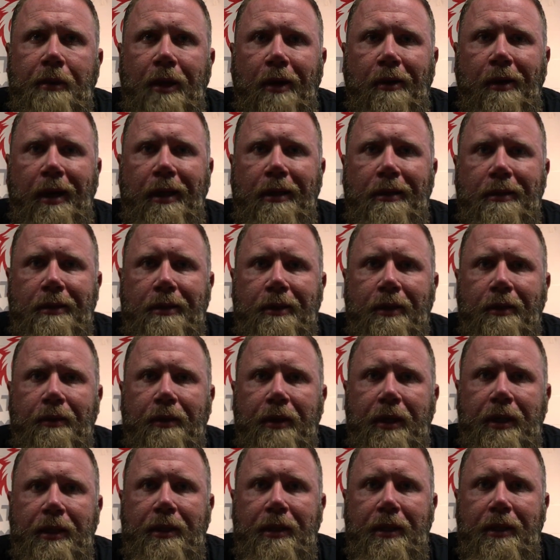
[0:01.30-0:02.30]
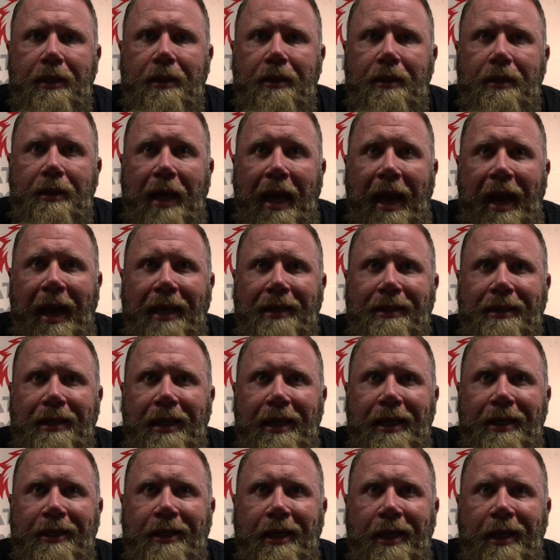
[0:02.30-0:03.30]
All right, so this is
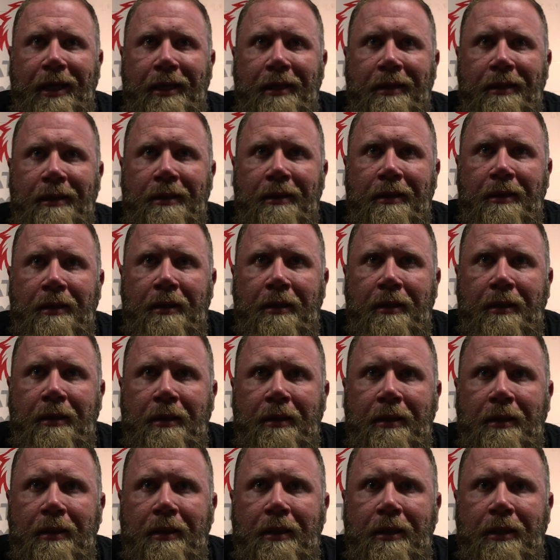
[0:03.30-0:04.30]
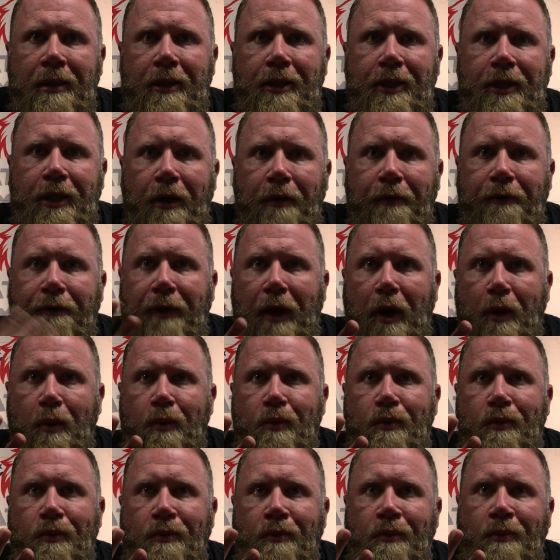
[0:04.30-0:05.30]
Ask E J, show foe.
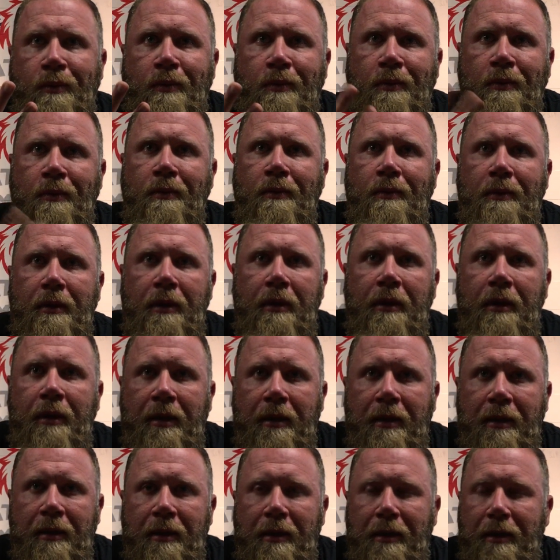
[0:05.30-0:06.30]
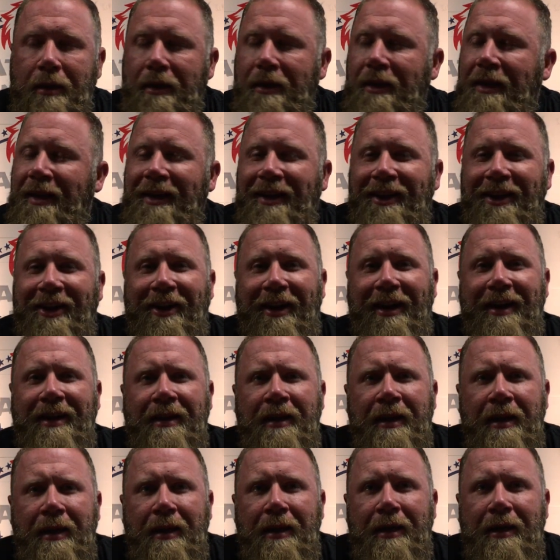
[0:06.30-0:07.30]
All right,
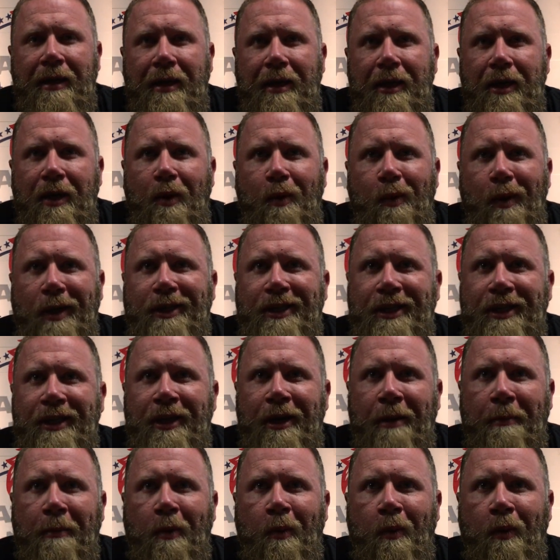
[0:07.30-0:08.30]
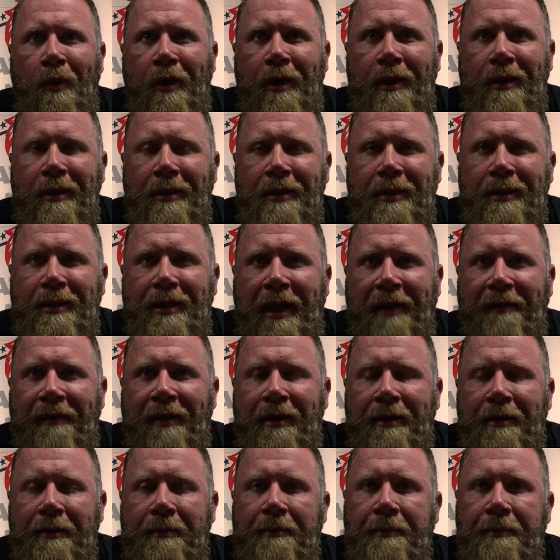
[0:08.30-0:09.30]
question number one, let's have it.